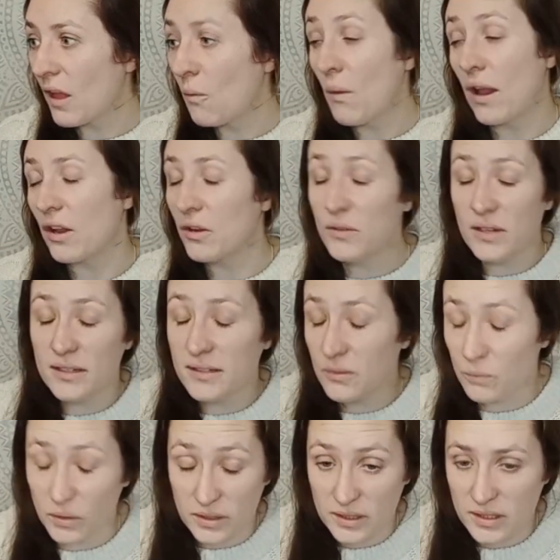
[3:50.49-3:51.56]
well, who
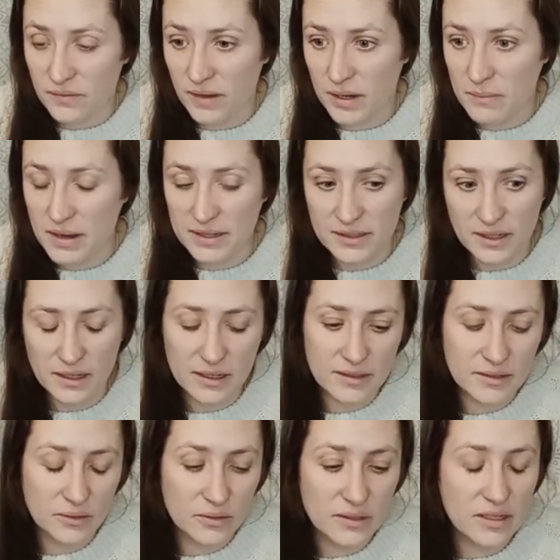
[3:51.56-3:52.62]
doesn't want the divine
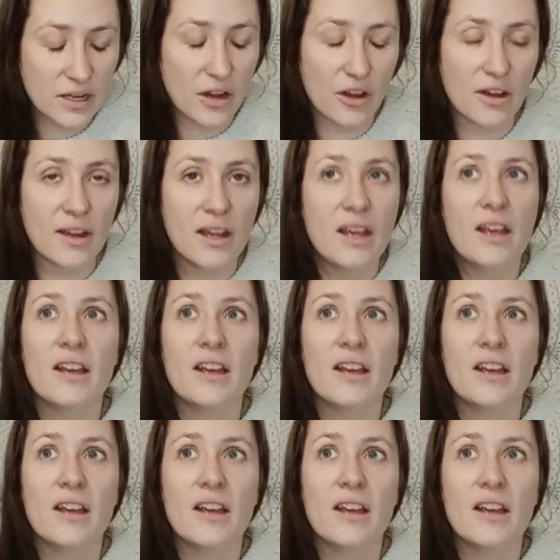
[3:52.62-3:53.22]
masculine? So, you know,